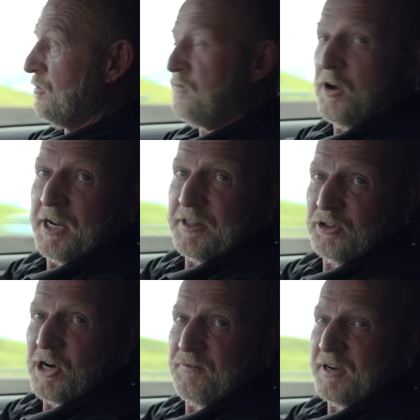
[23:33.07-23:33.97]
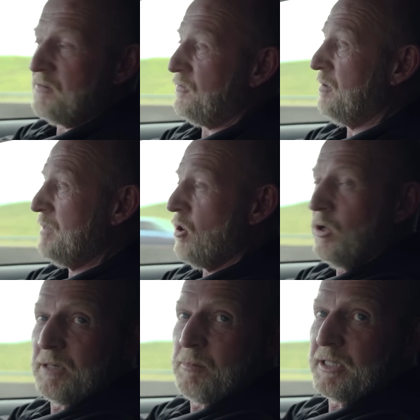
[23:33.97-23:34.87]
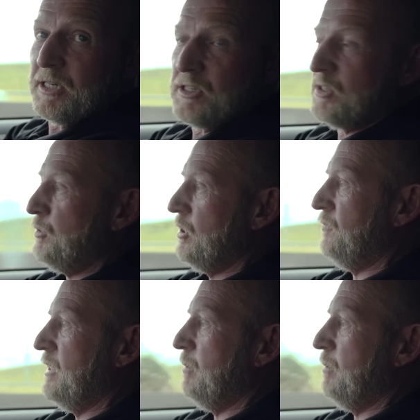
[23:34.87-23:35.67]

following the traffic in front of me, holding my distance beautifully.